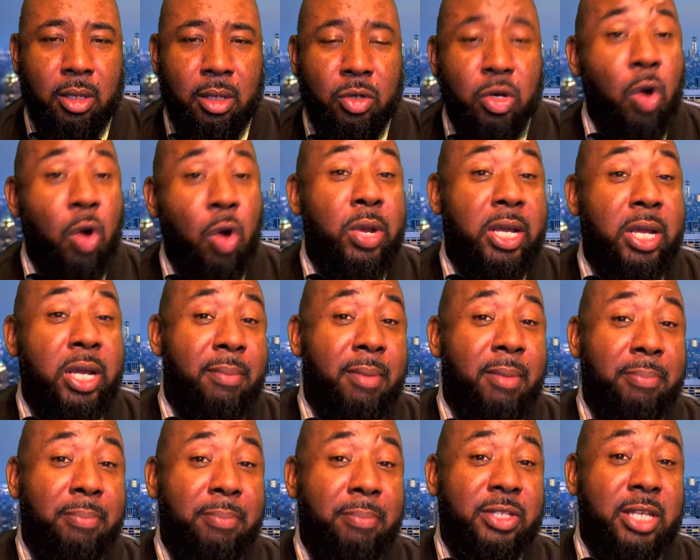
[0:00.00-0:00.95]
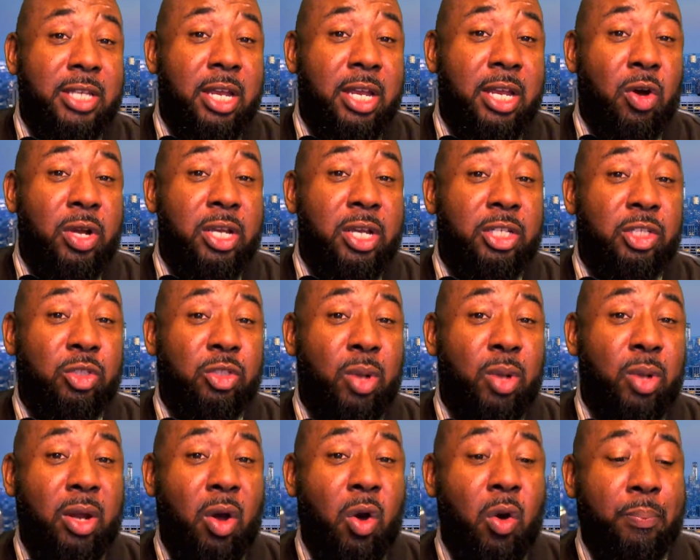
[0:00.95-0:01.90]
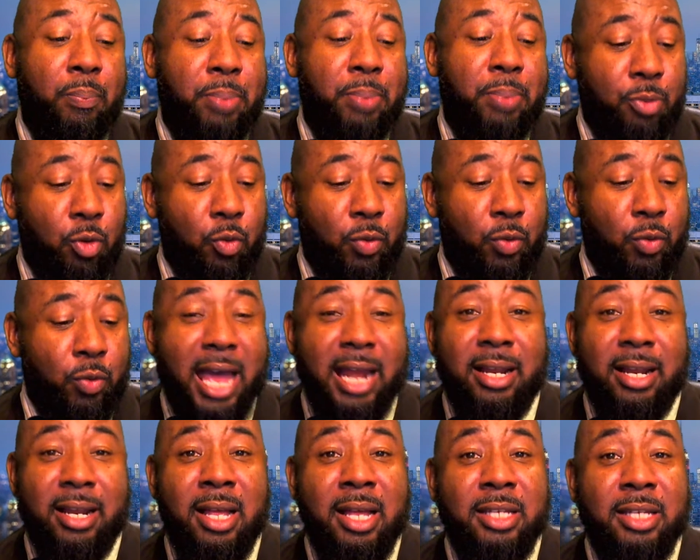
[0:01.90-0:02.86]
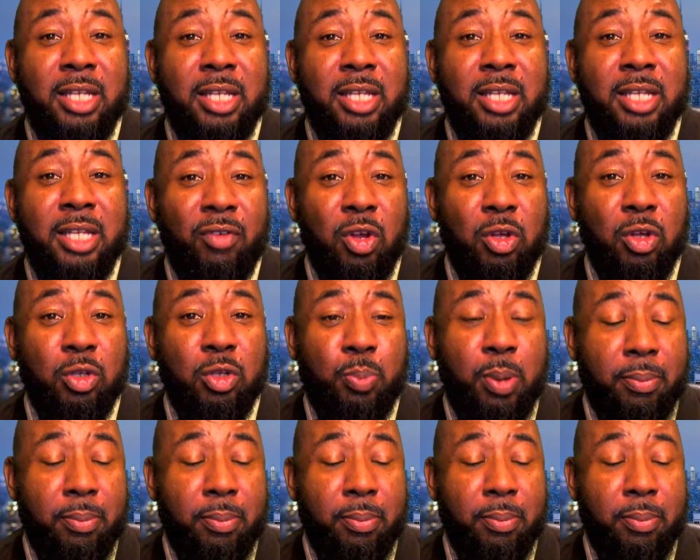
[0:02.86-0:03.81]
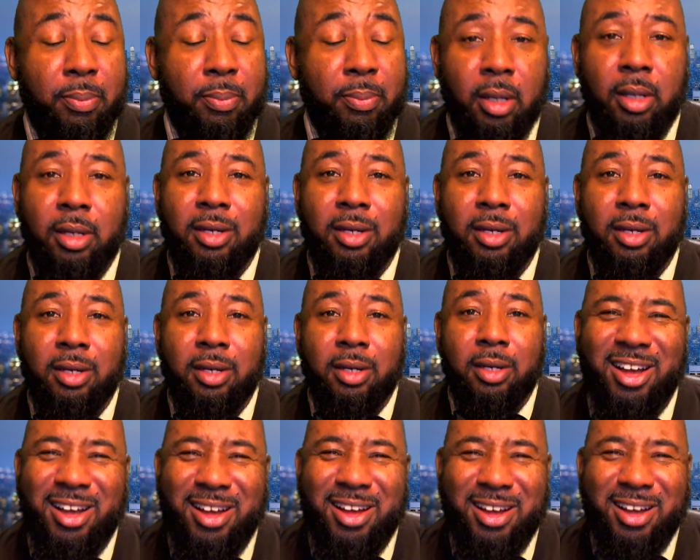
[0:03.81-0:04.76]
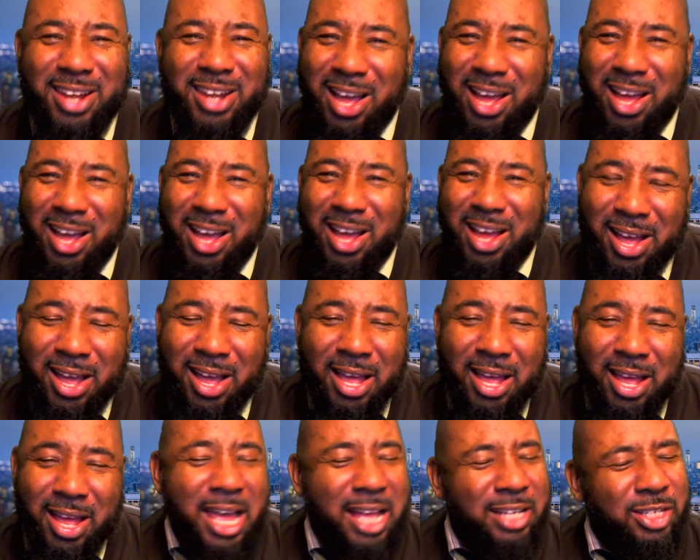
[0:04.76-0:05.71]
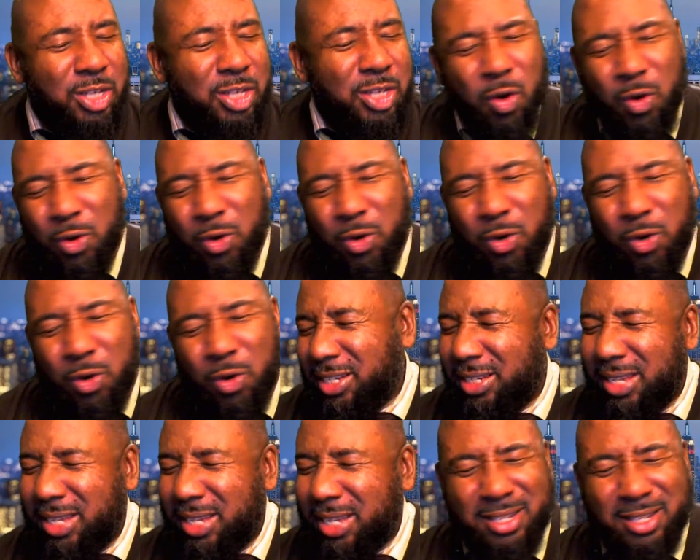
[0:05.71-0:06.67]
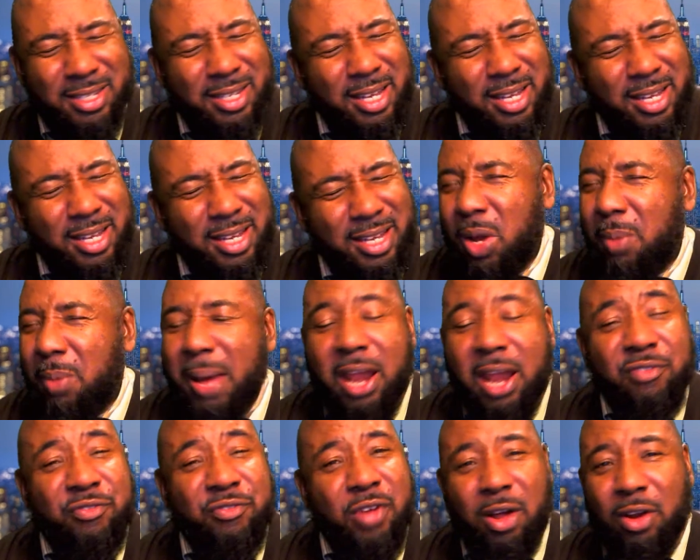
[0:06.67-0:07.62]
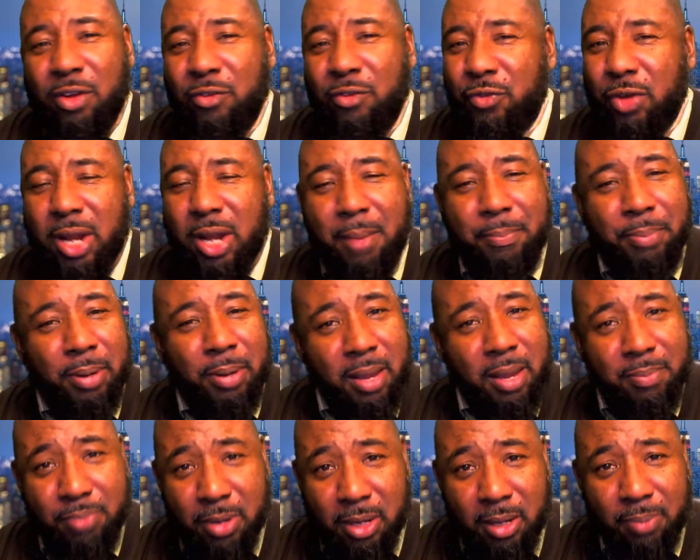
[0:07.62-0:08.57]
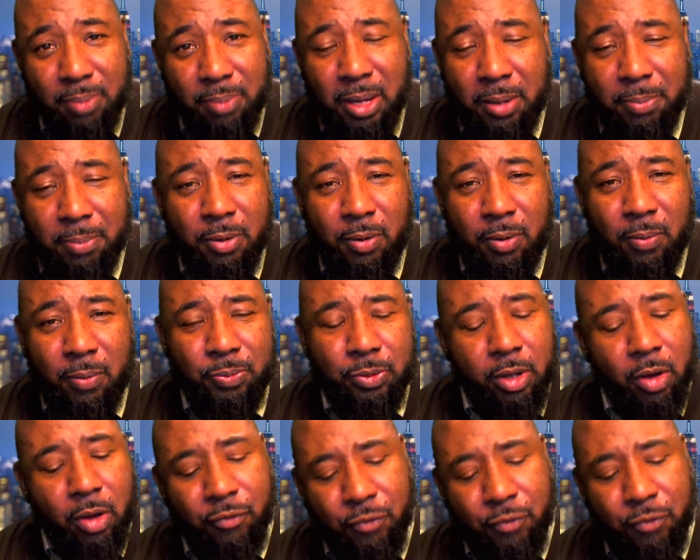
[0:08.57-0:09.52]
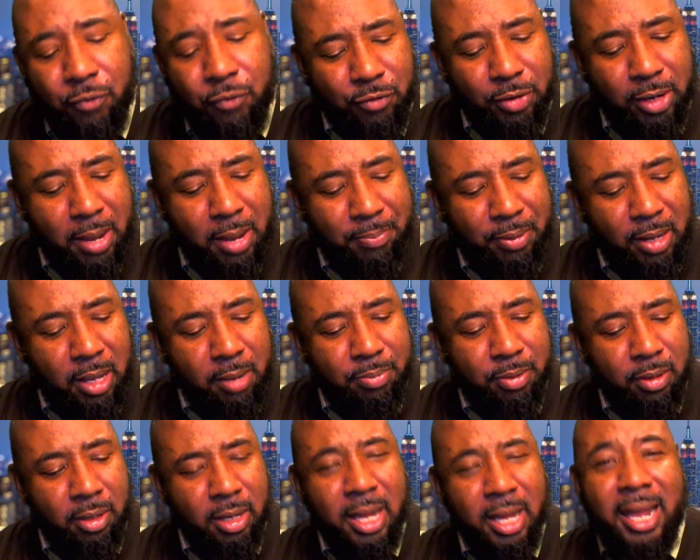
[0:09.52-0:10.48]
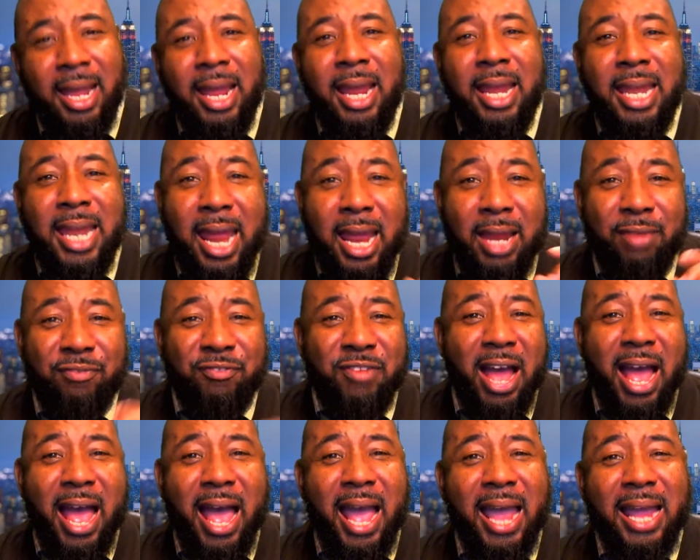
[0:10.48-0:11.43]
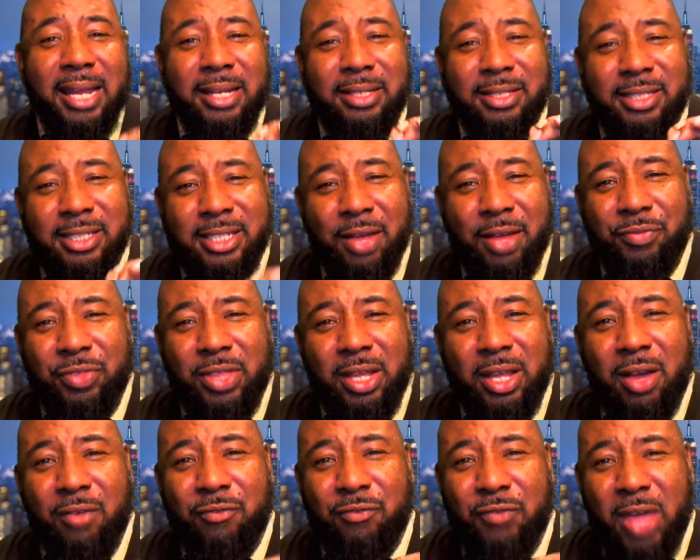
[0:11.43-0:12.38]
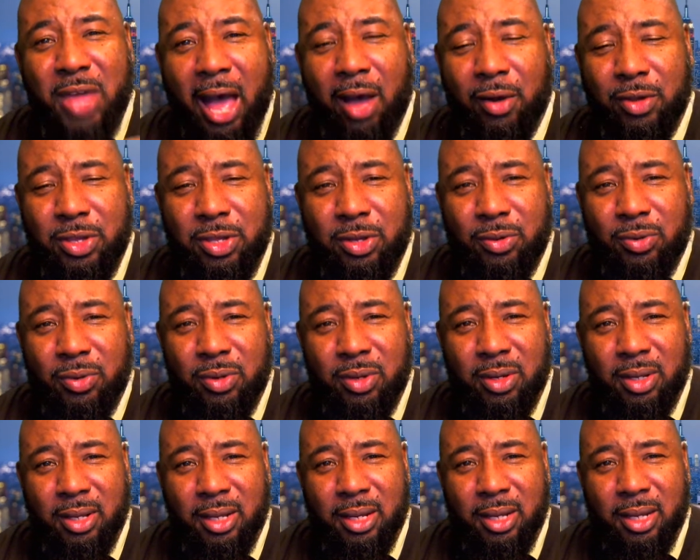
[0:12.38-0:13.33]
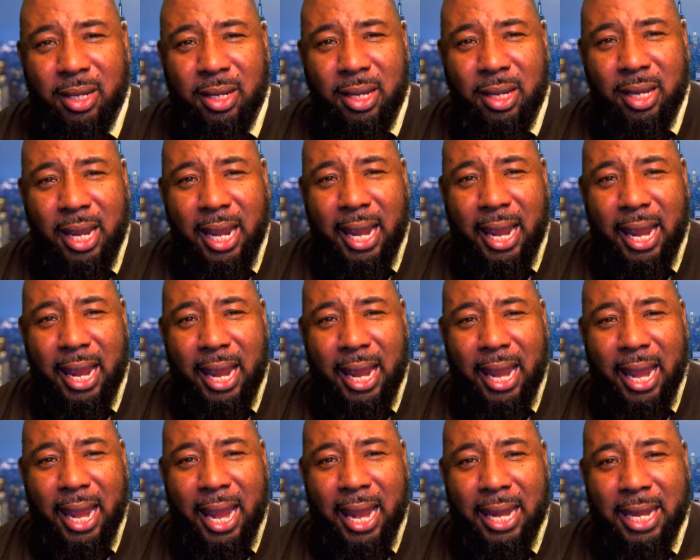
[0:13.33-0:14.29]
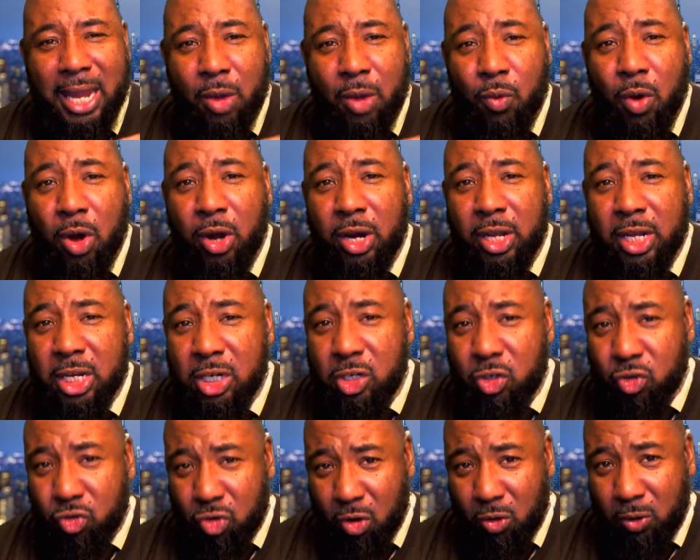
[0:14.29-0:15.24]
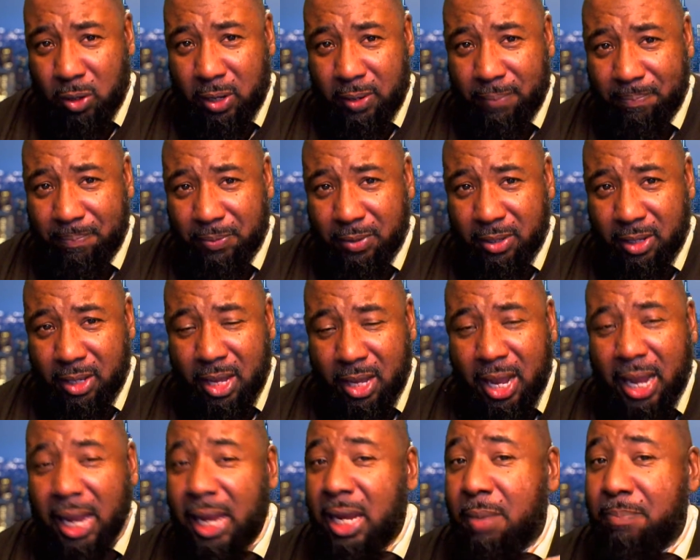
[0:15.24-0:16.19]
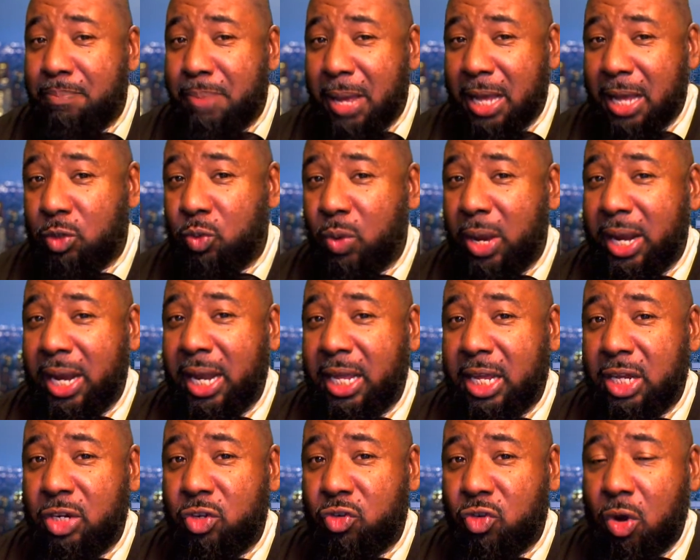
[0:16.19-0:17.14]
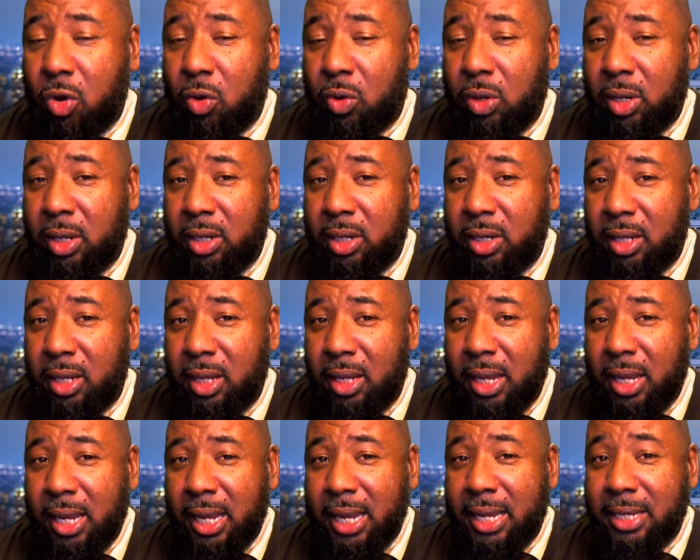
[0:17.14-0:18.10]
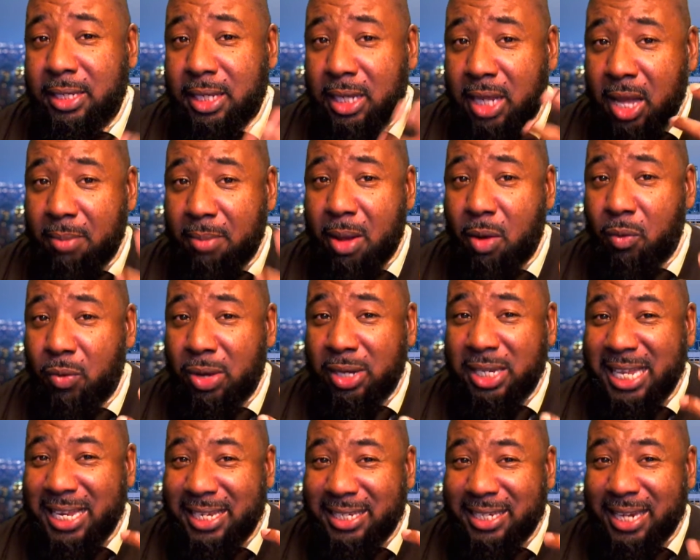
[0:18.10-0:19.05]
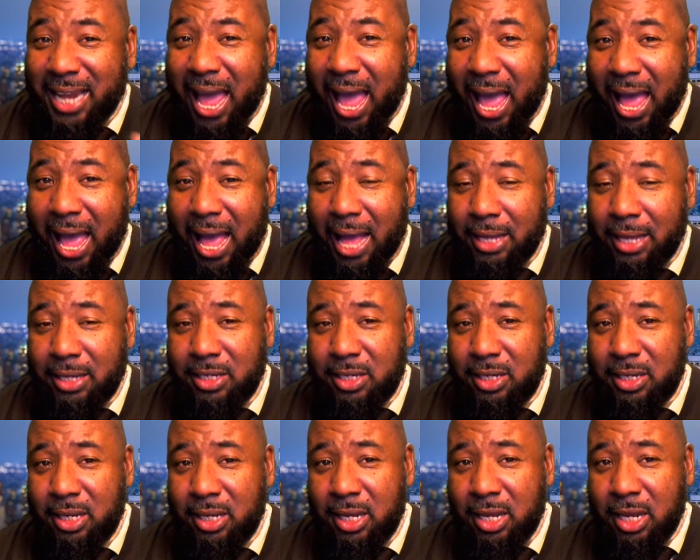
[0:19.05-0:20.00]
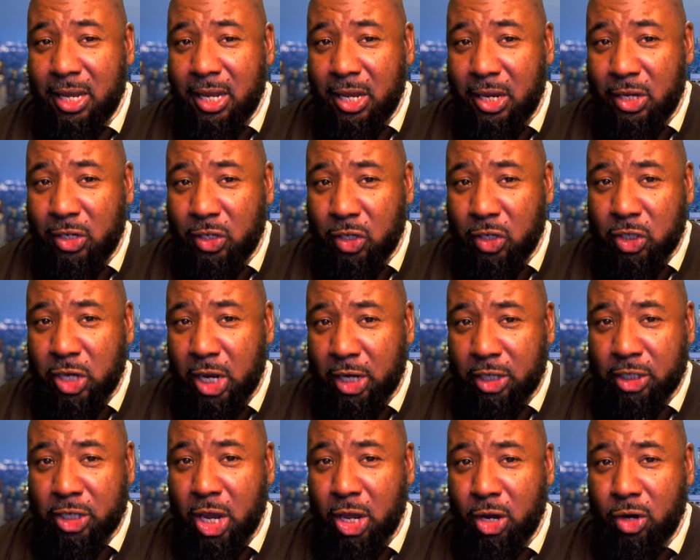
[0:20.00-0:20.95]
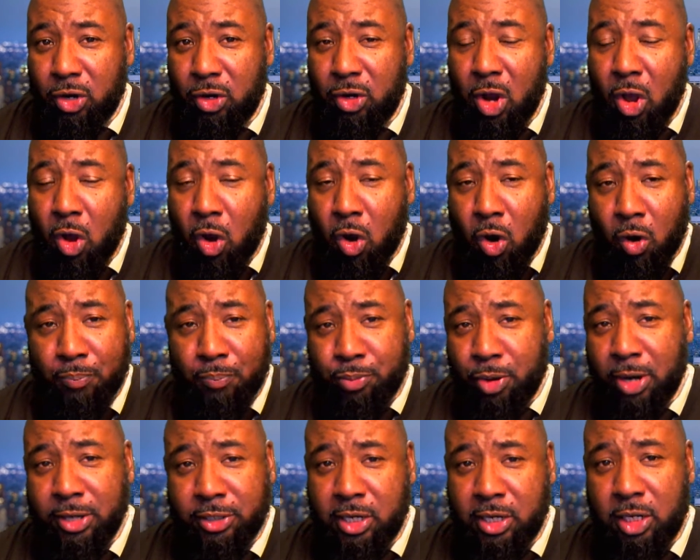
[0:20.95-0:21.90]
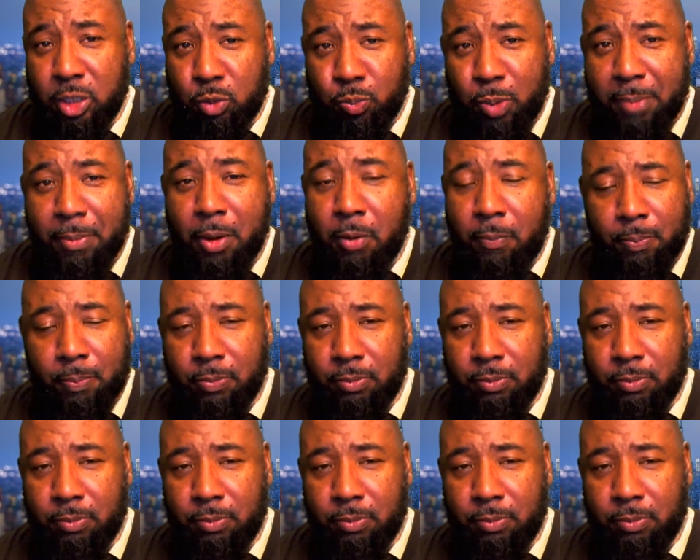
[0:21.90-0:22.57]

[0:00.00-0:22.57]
No, we come up and say, no, he's threatening our own people and we got to deliver those people. Nah, that's old as dust. Nobody falling for that playbook, people. Don't fall for that playbook. They find something of value and they want to control it. And the best way they control it is to come up with these lies. He's a dictator oppressing his people.